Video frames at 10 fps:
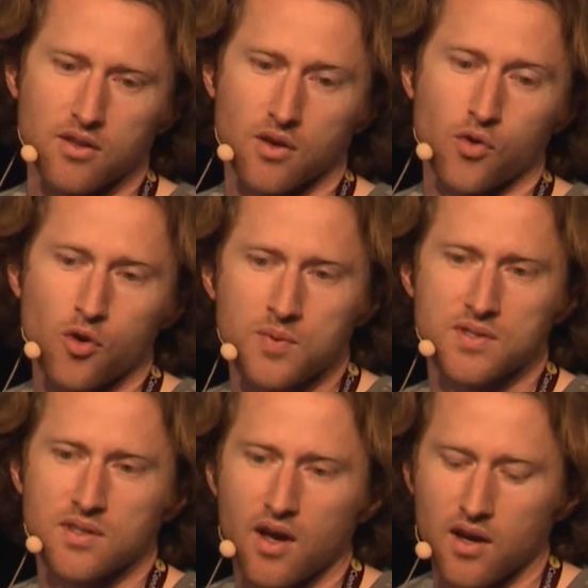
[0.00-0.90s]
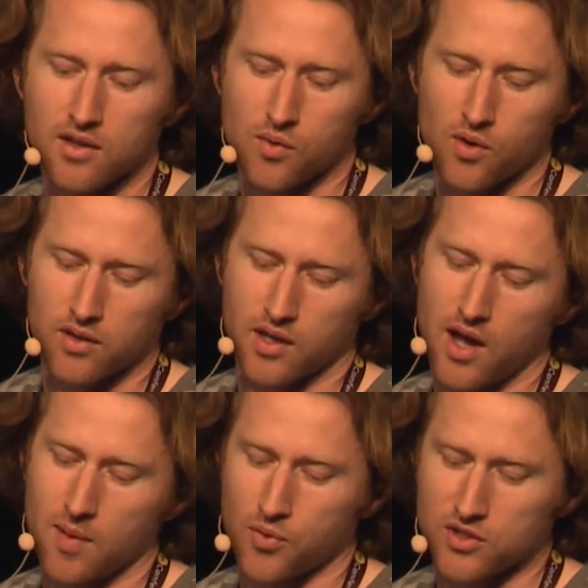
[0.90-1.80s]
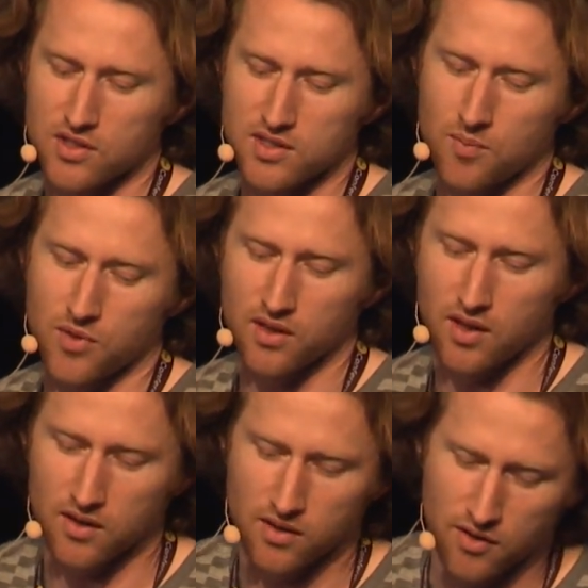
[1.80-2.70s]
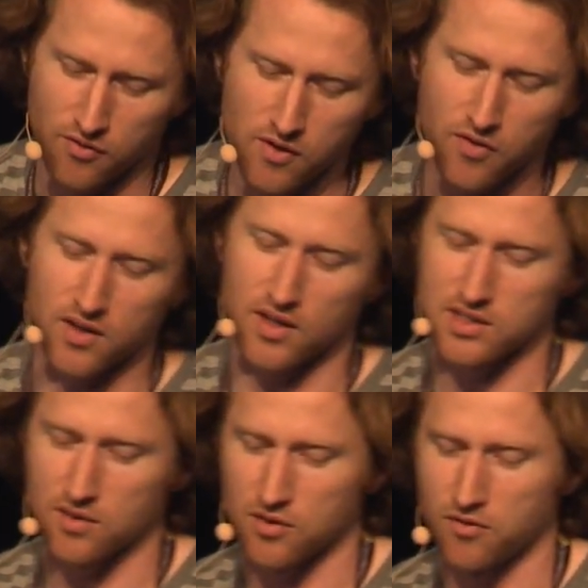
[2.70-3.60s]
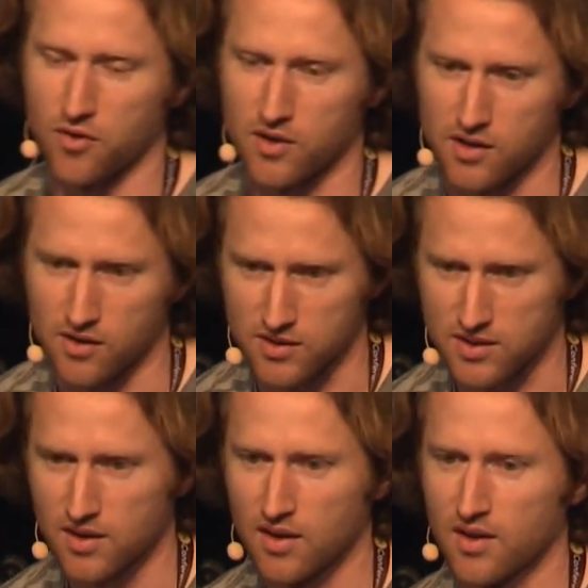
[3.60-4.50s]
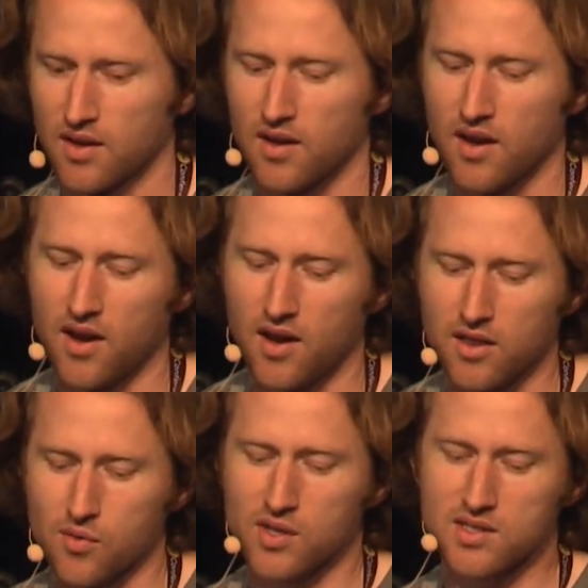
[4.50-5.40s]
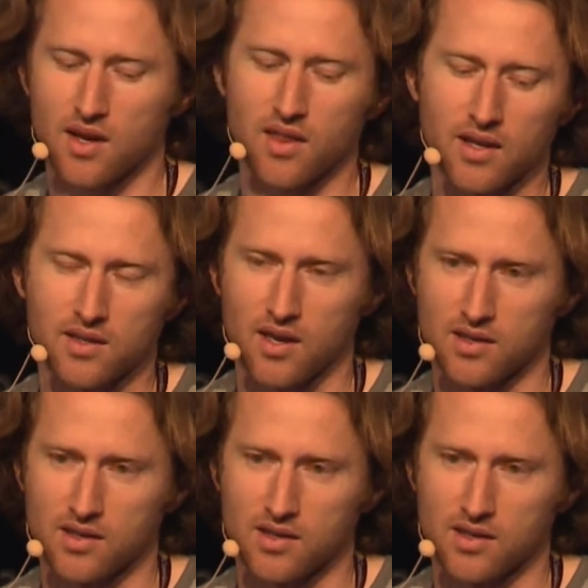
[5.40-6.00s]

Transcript: the groups in the World Cup, which is something that FIFA does every 4 years. And the reason I like that